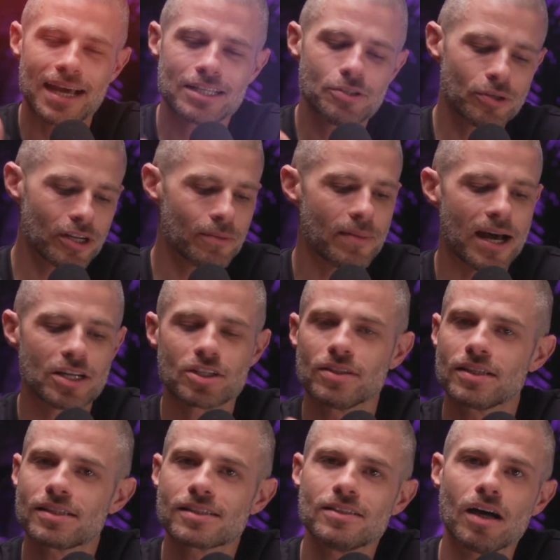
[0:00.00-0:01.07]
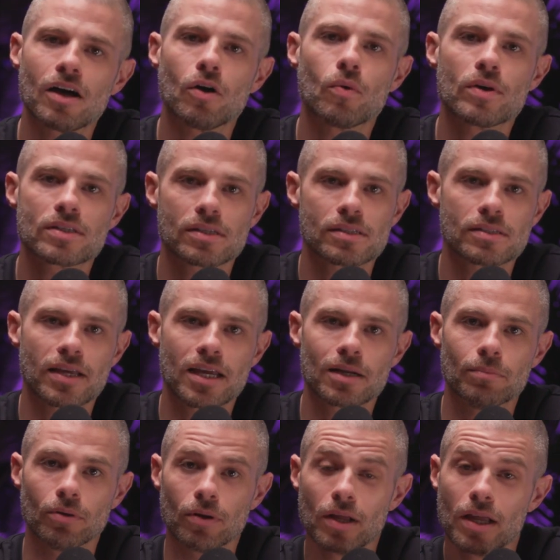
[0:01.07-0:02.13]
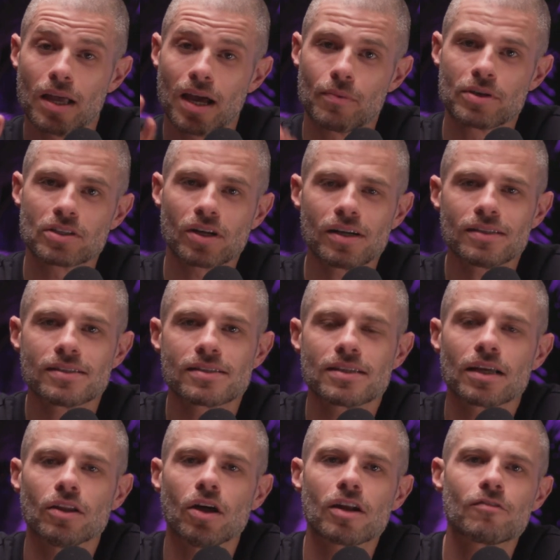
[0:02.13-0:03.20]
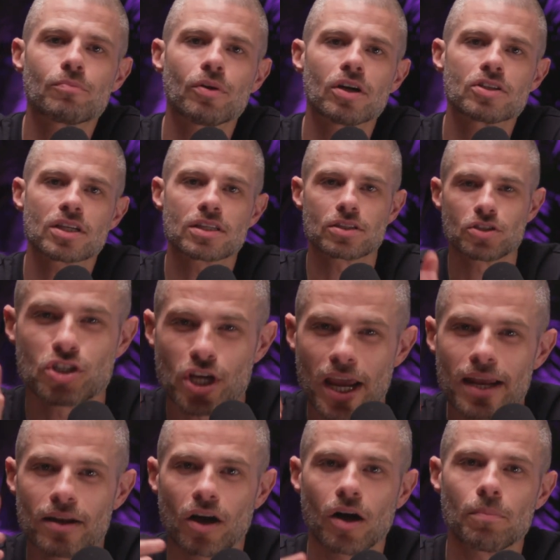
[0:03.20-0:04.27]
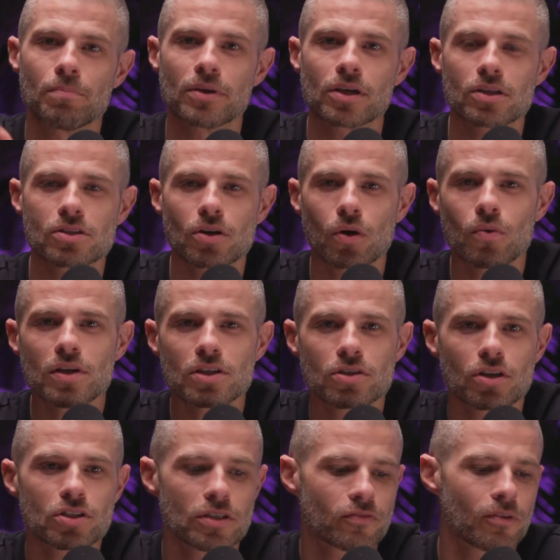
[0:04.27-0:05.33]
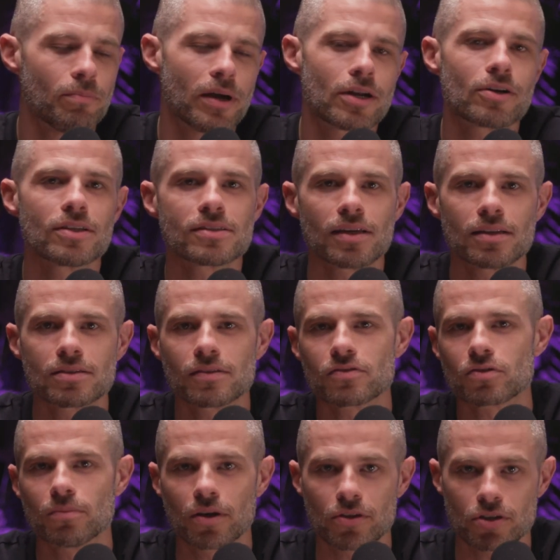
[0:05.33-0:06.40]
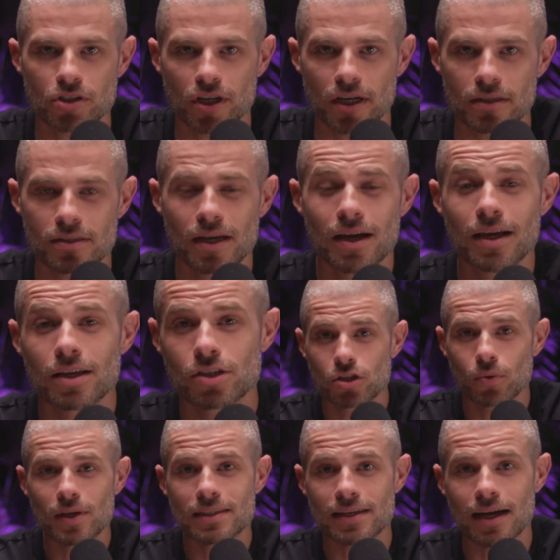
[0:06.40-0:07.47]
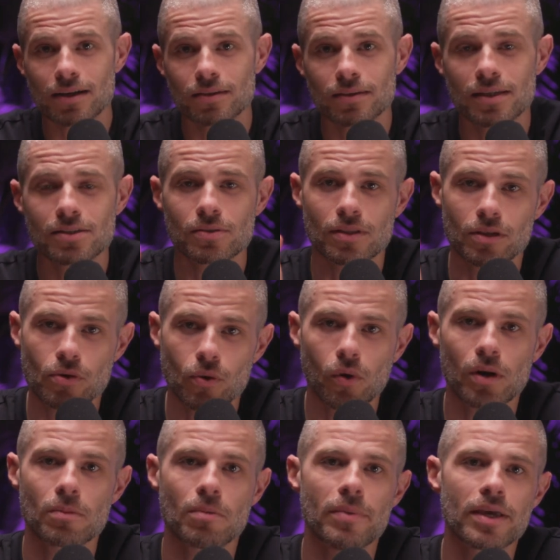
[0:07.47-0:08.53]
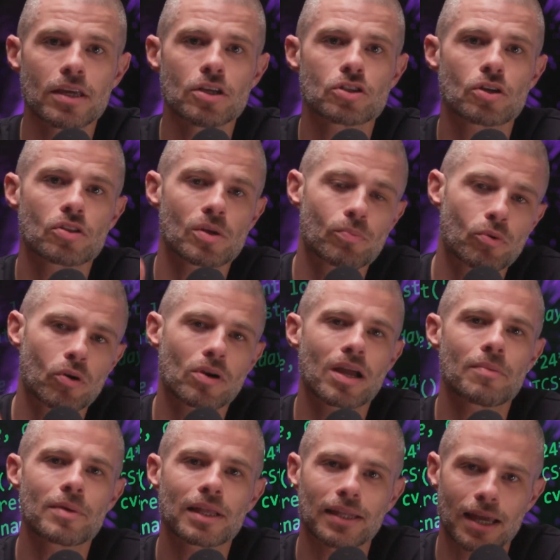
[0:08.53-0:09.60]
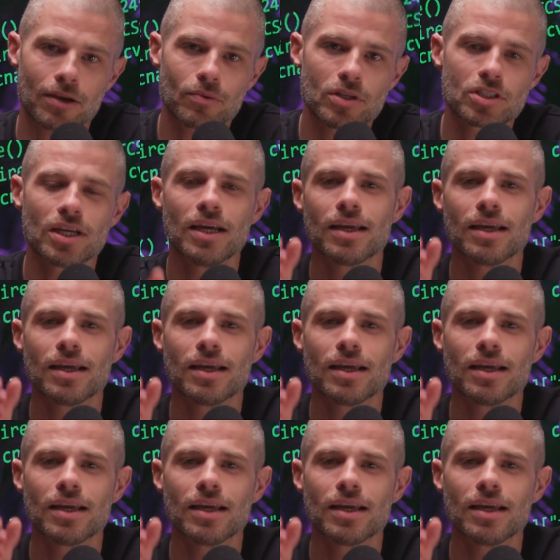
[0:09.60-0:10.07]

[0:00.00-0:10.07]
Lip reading: as you can imagine, this is not always sustainable. And we started to see a lot of projects chain hop because they're always searching for better incentives from other chains. SUI tackled this with the core by making sure their programming language